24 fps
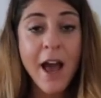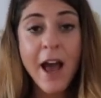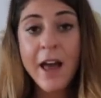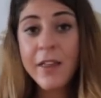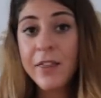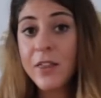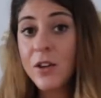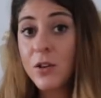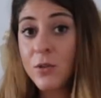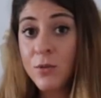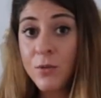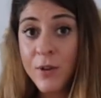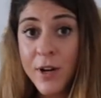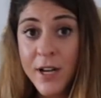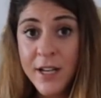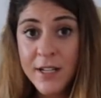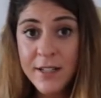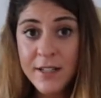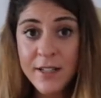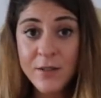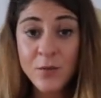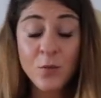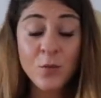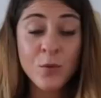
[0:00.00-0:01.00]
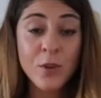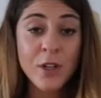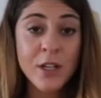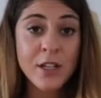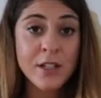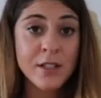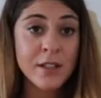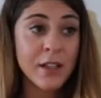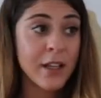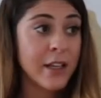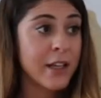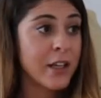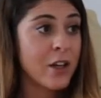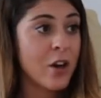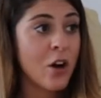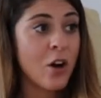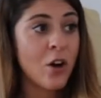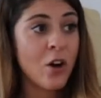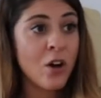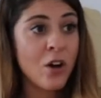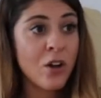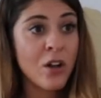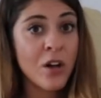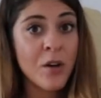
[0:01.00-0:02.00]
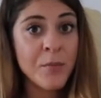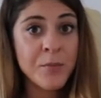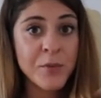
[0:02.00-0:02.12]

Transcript: and the rest is like all